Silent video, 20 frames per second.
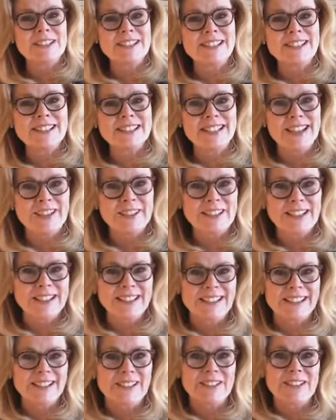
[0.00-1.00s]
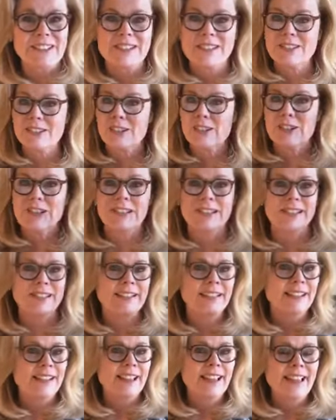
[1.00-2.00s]
says, now I can hear this. Good.
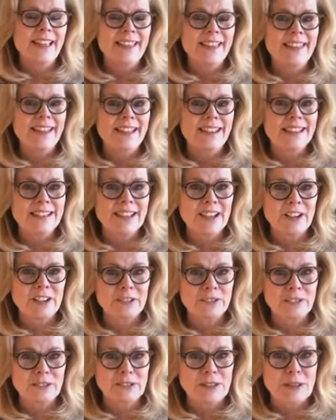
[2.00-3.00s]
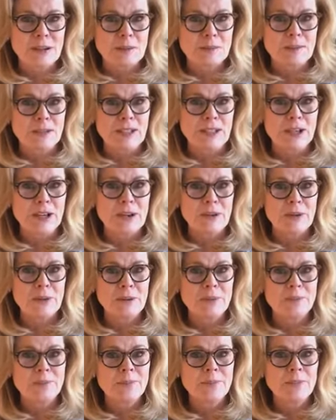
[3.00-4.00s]
Thanks, Carol, for letting me know.
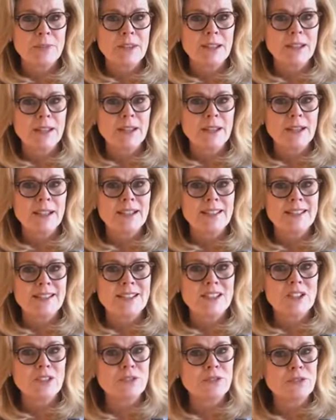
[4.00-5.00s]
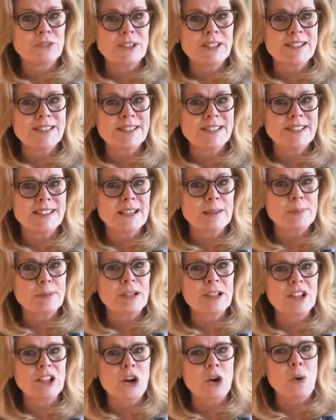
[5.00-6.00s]
It's still freezing,
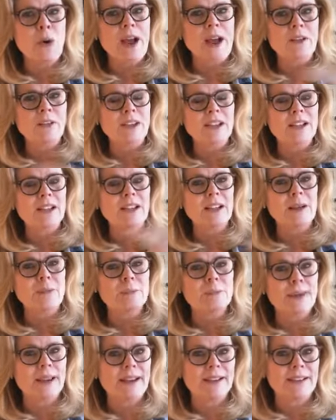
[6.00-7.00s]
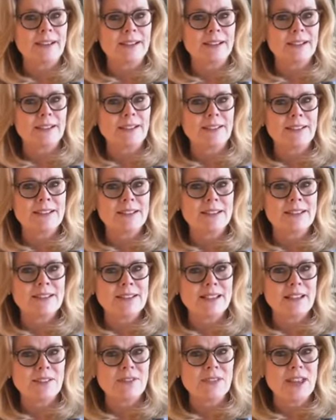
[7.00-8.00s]
Deborah. Go out and come back and
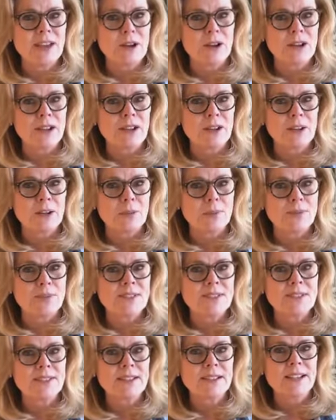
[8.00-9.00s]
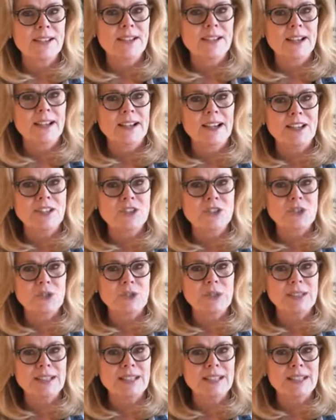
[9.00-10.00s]
see if that helps. Hi,
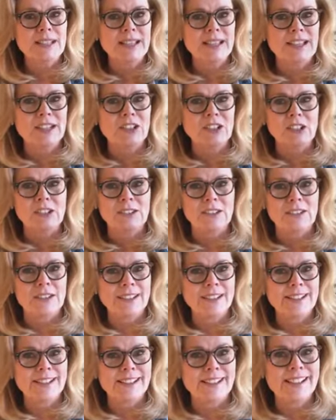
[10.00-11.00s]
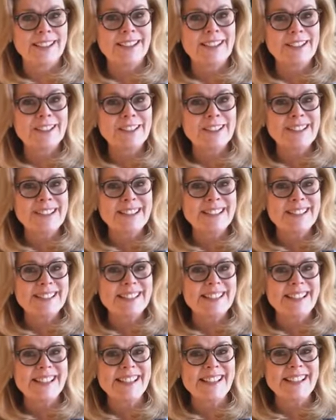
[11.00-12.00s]
Julie and Yolanda. Good to
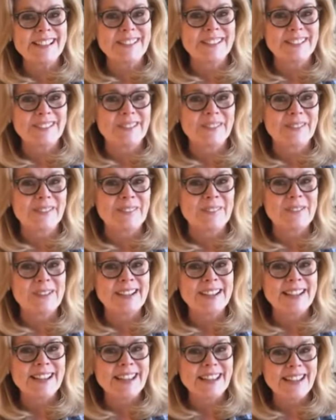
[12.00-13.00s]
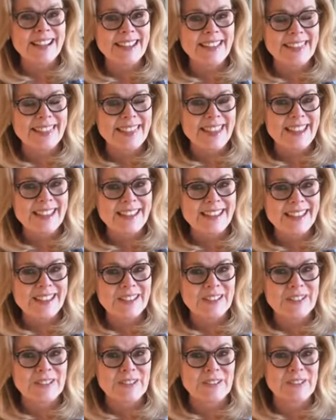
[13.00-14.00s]
see you. Juanita, thank
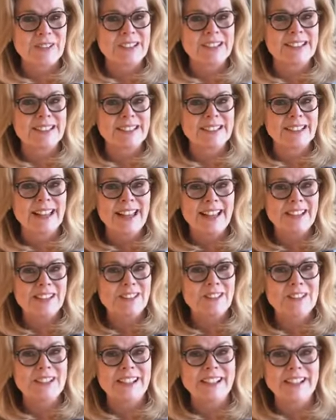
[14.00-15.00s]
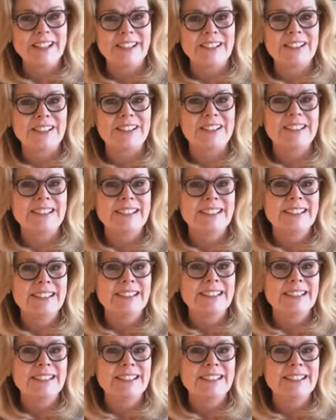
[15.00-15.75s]
you. Glad you're here.